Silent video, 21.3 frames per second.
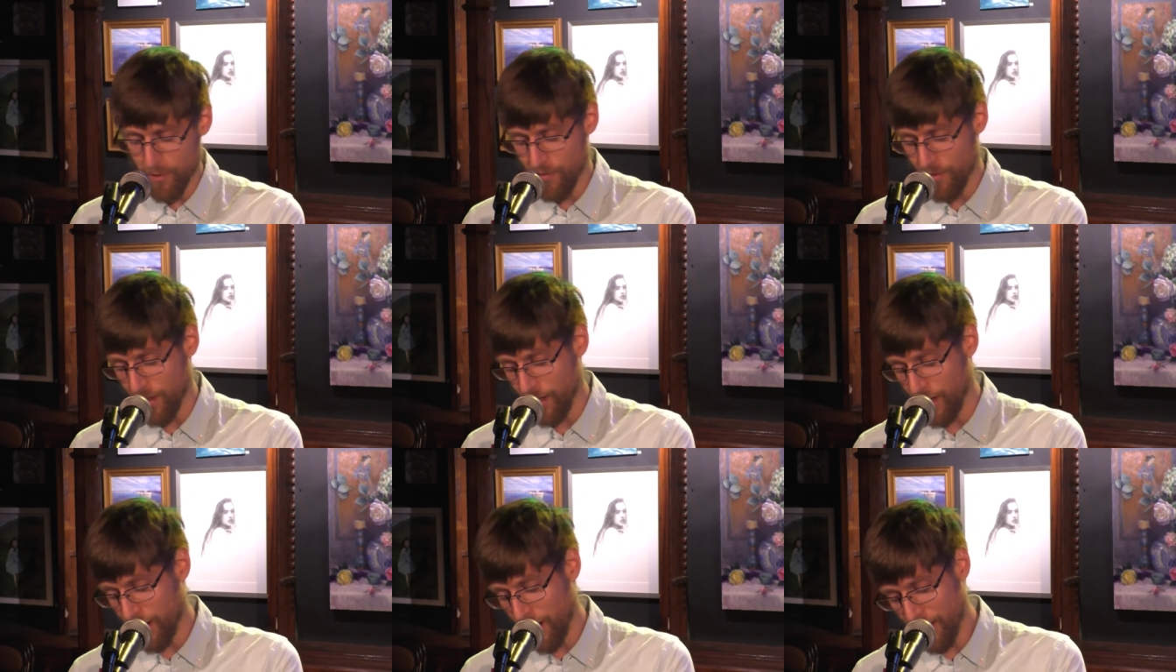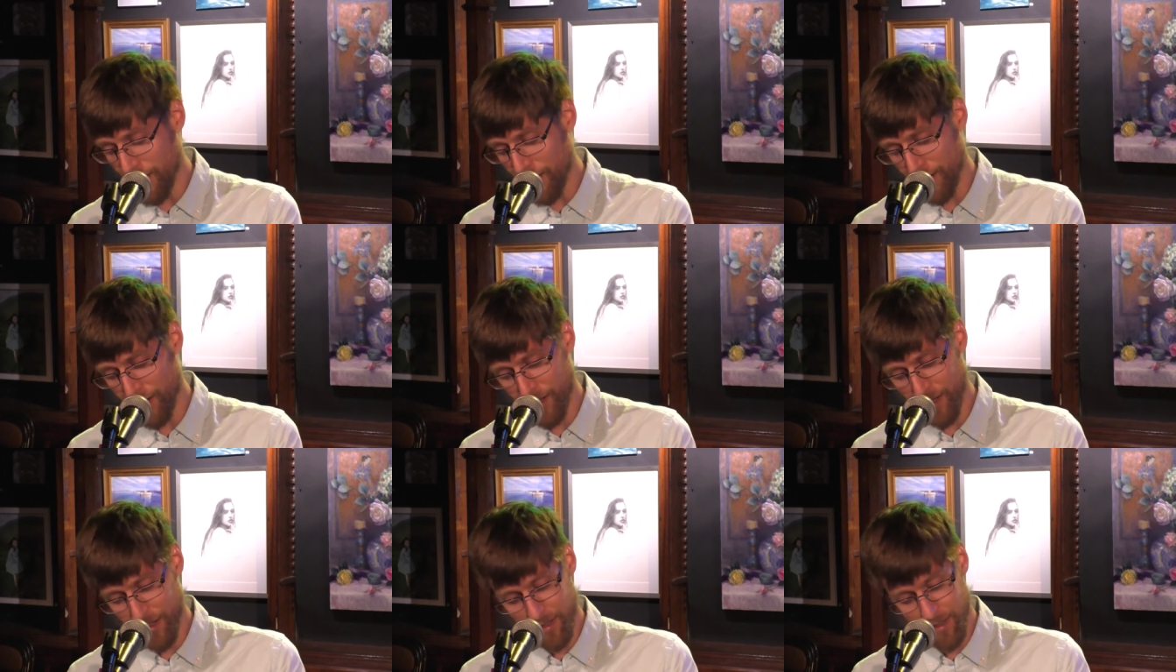of the
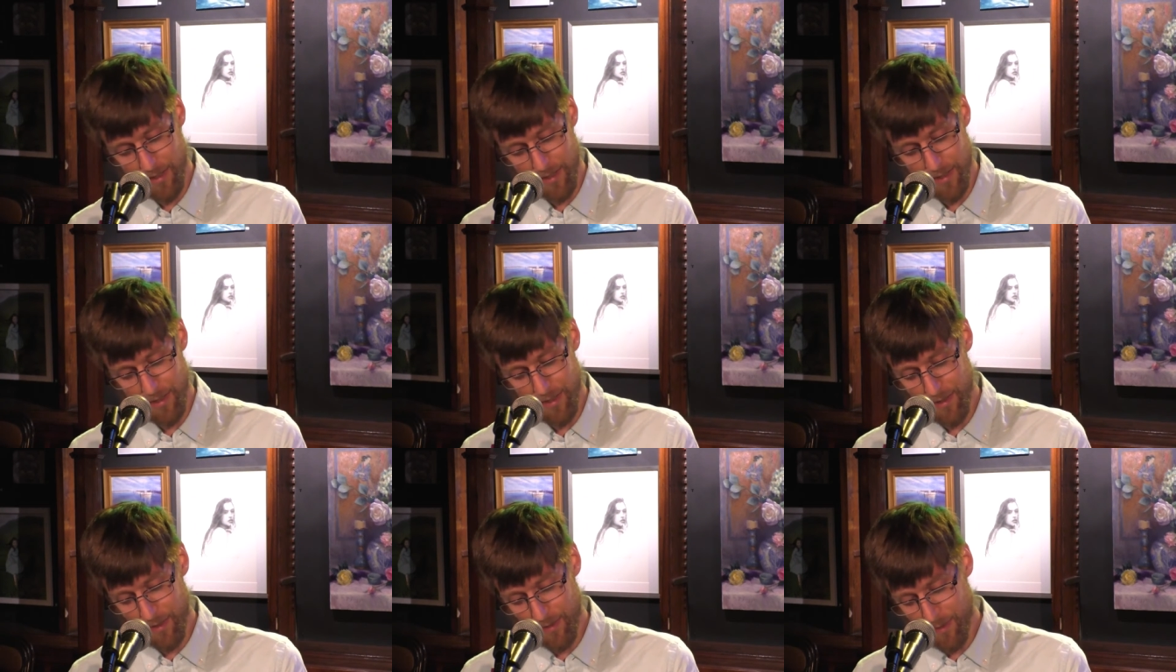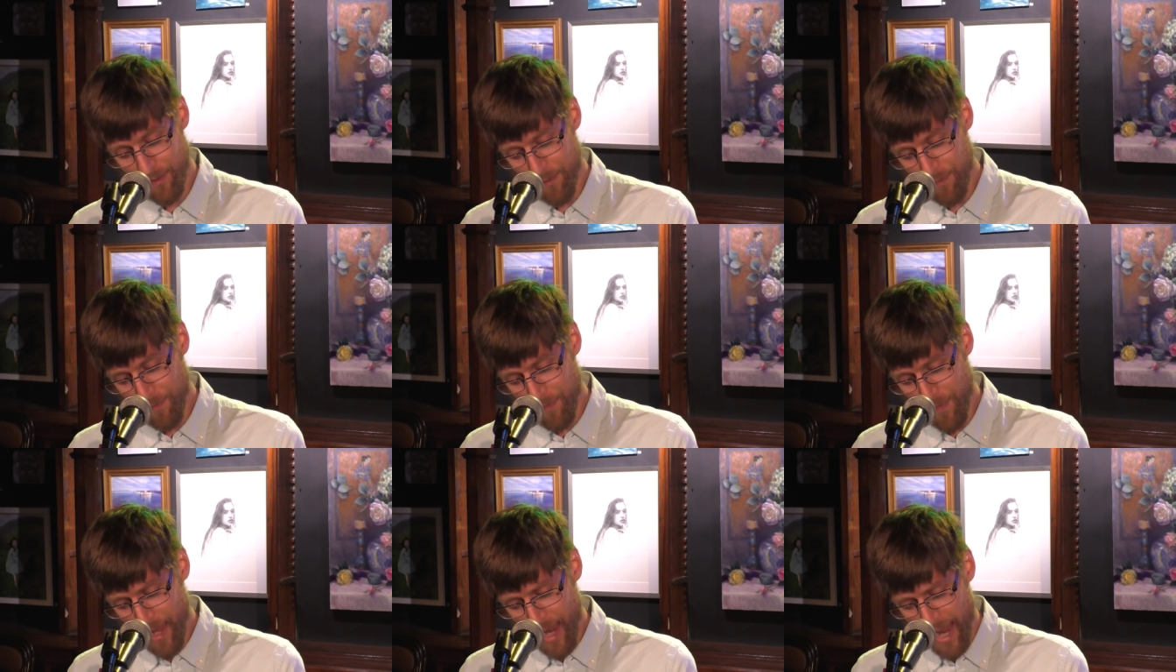gutter
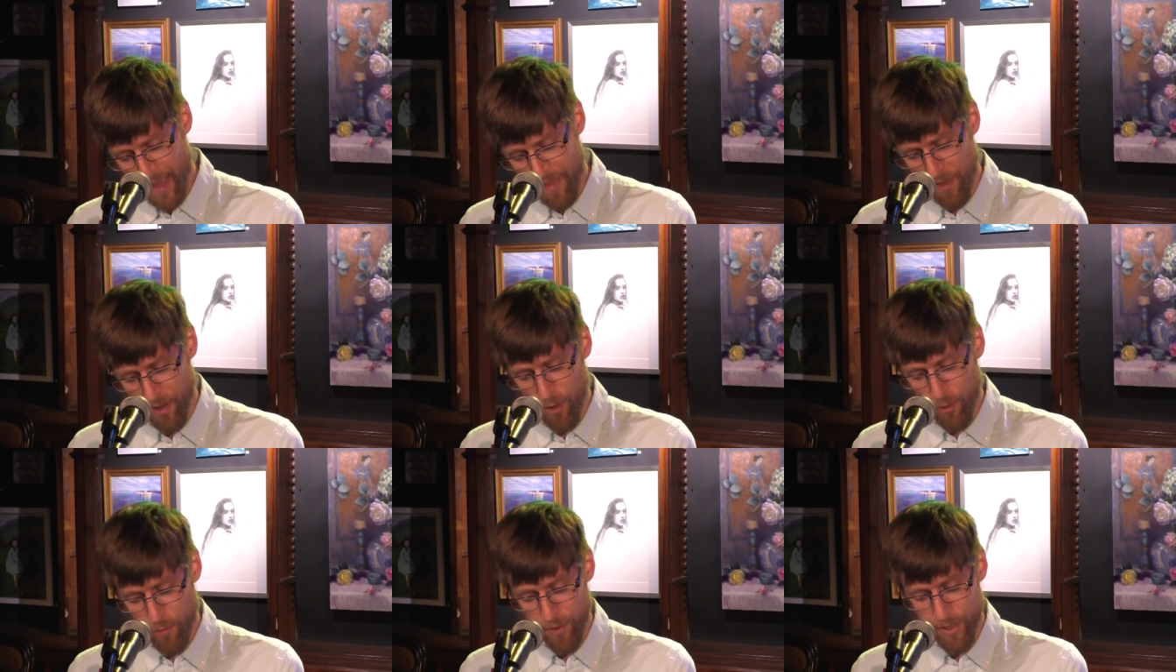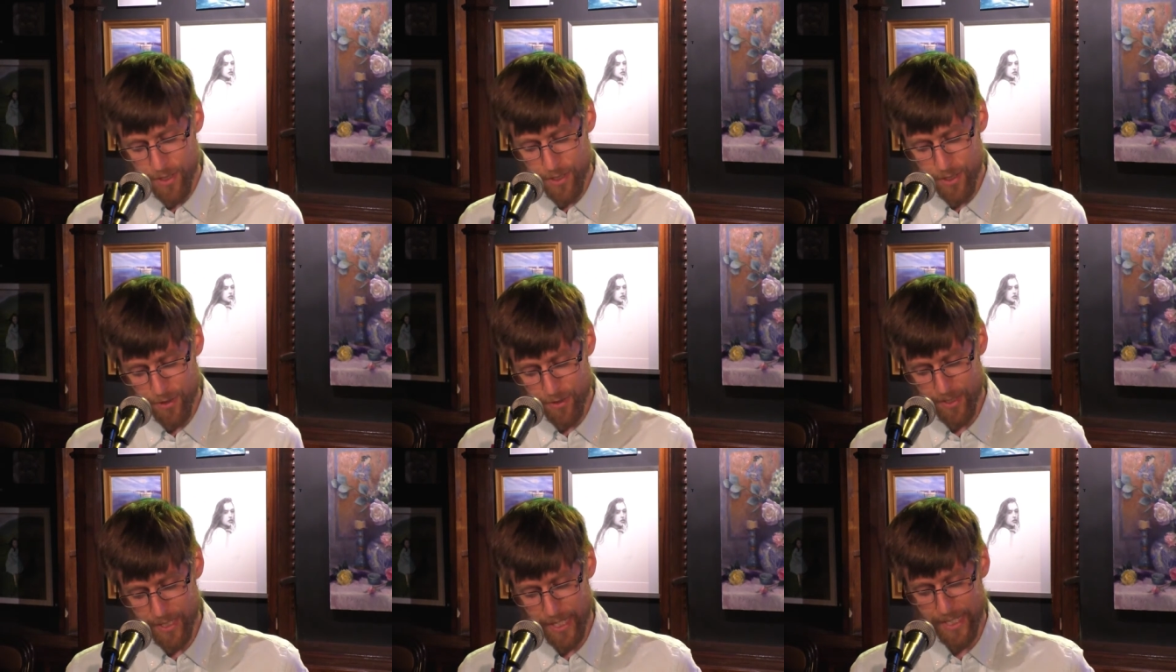and the
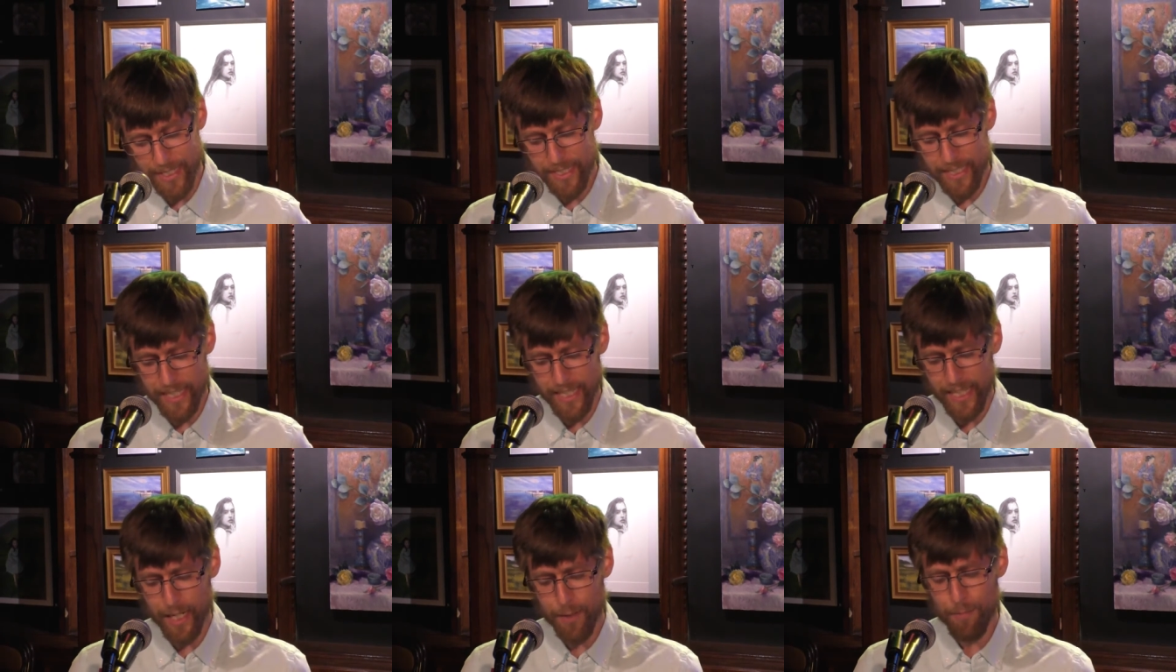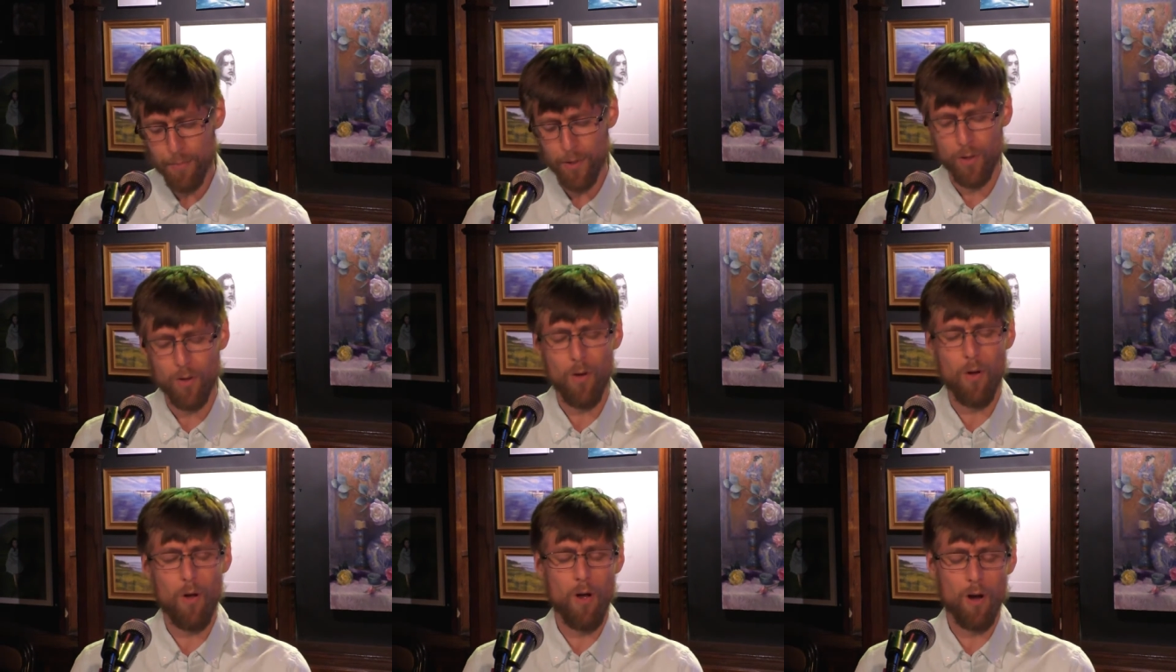creatures that sleep
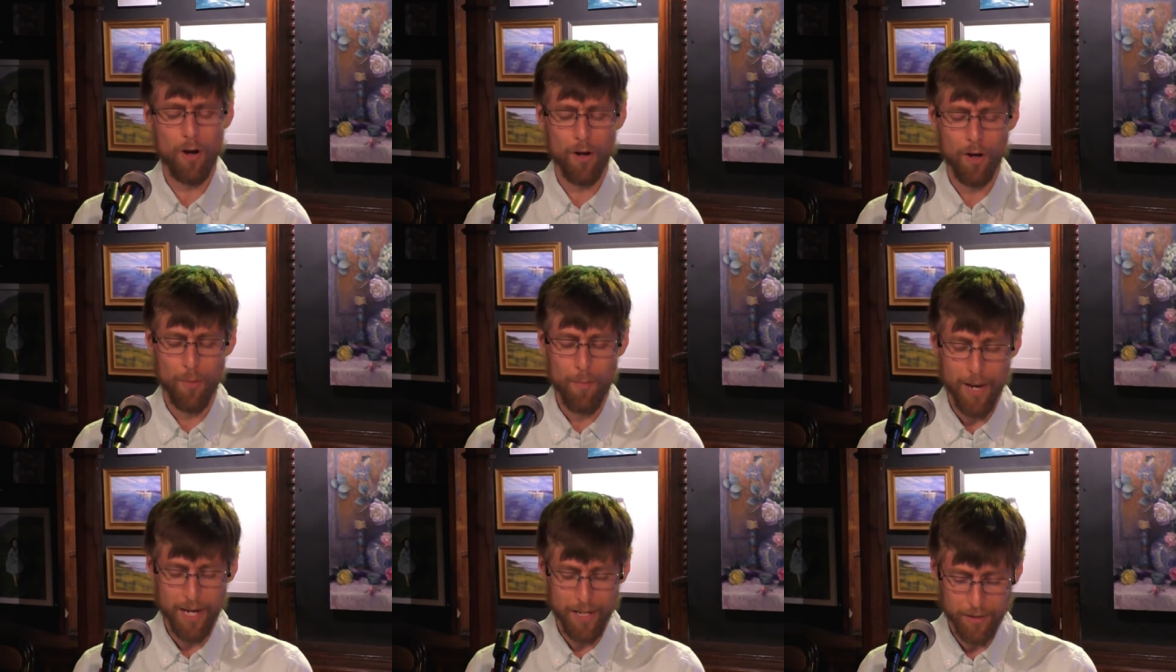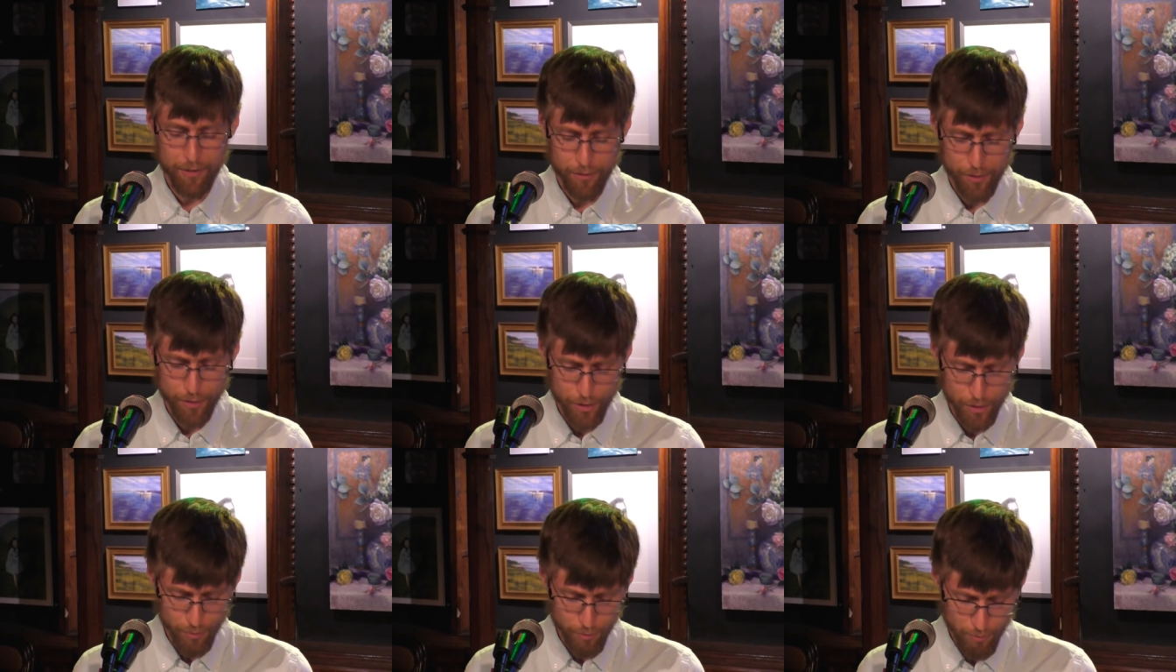along her mental
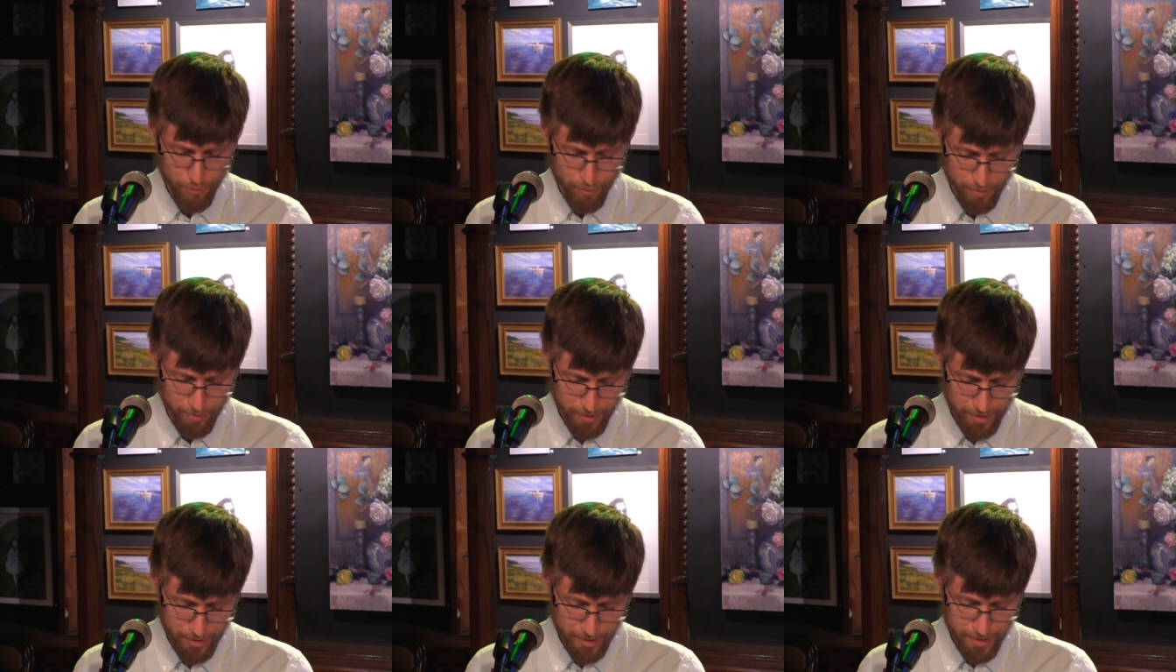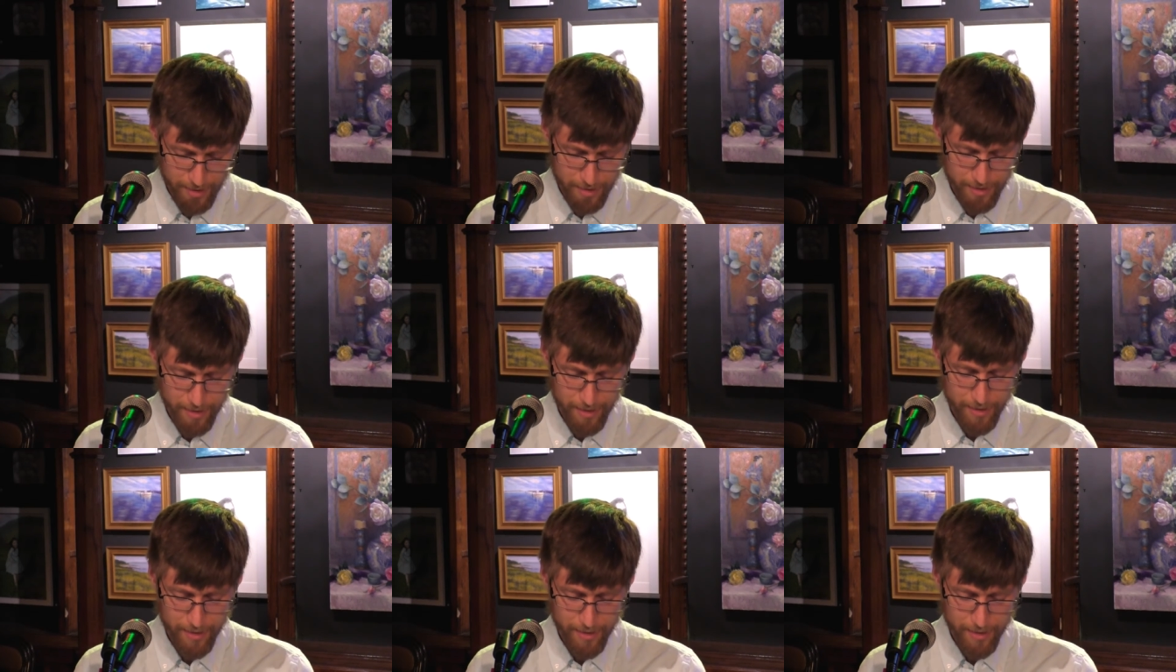shores.